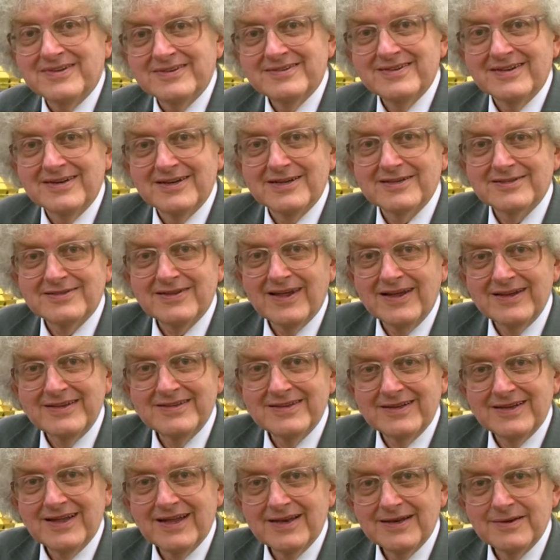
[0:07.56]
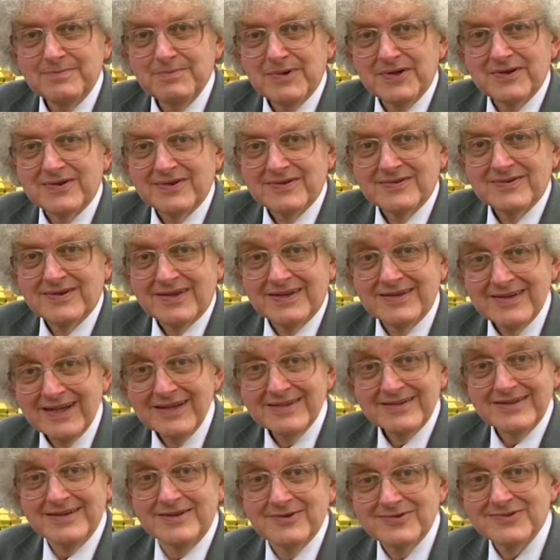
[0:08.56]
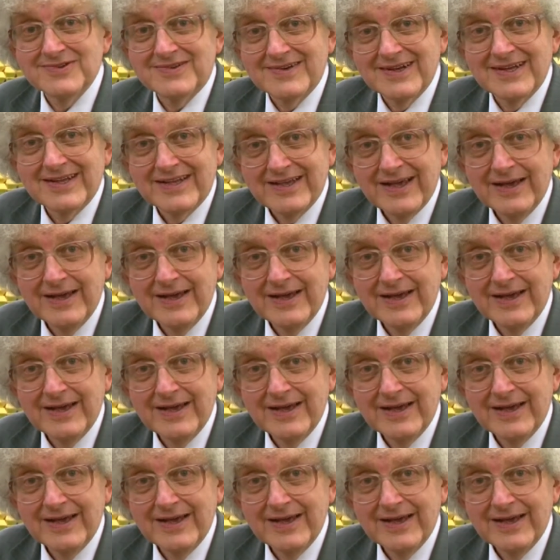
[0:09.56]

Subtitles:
is an exciting element. It has interesting